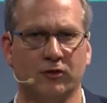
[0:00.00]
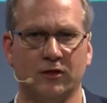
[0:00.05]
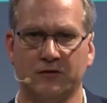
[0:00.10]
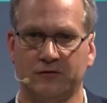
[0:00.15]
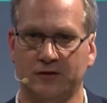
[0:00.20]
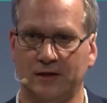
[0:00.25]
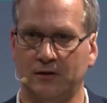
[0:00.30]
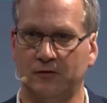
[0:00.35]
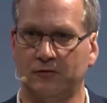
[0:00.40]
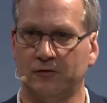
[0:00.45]
It
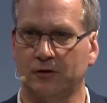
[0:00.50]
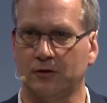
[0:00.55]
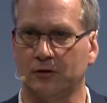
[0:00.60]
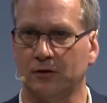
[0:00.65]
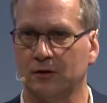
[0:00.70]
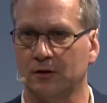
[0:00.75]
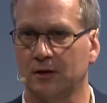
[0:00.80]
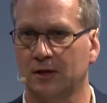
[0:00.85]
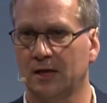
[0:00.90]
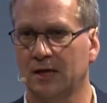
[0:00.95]
sounds a
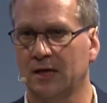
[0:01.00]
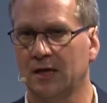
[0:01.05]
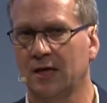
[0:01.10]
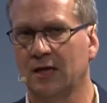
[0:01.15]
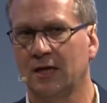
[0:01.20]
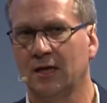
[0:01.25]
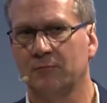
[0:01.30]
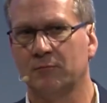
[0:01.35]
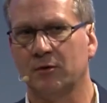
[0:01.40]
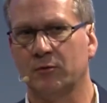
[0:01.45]
lot,
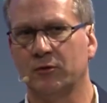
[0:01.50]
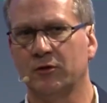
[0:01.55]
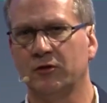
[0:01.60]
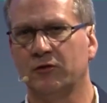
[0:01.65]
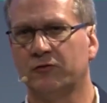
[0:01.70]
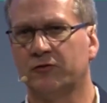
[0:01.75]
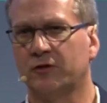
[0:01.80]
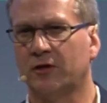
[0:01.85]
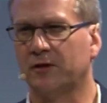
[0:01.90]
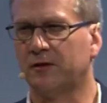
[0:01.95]
but when you
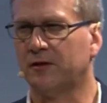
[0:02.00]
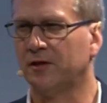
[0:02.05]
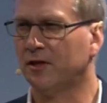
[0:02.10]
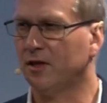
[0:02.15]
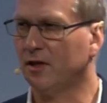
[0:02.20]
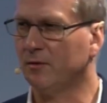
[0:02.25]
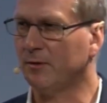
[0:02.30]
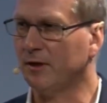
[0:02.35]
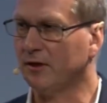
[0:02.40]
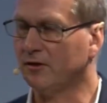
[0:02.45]
start
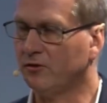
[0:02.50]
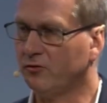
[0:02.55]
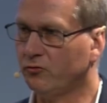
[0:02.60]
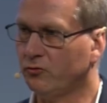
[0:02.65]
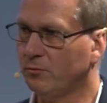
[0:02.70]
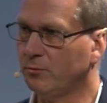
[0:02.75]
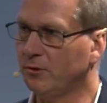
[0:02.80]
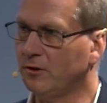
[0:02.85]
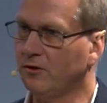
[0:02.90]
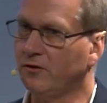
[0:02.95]
thinking about
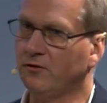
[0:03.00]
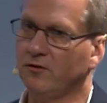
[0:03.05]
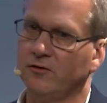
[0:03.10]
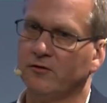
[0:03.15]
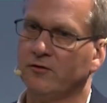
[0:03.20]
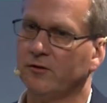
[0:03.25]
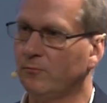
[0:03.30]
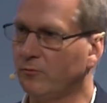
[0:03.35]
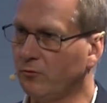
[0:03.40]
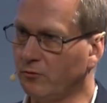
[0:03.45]
distributed
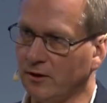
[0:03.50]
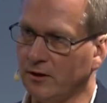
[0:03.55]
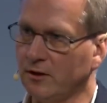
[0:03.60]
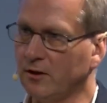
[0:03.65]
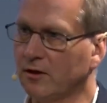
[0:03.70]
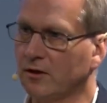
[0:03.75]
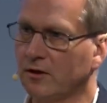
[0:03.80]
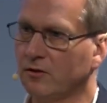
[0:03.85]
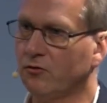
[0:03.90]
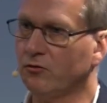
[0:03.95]
systems around the
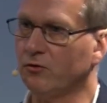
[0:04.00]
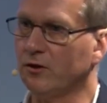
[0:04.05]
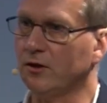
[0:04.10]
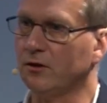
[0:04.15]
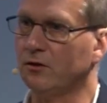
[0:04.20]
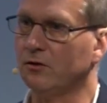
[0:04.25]
country,